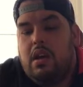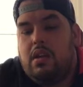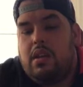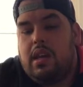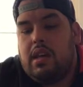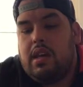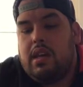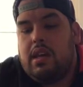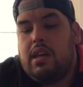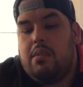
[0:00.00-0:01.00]

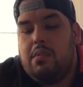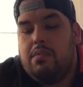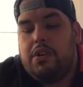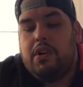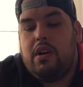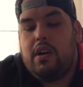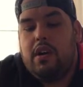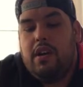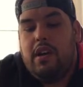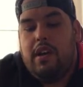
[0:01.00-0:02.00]
Articulated Comics Book Cart,
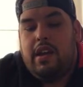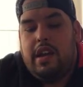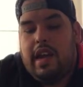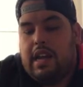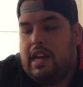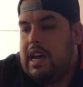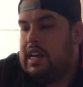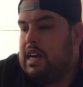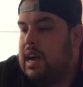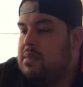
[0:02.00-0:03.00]
and I
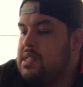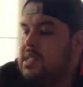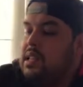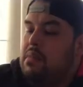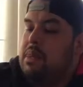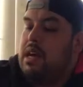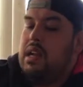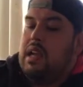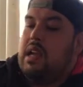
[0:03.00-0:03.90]
comment something about it,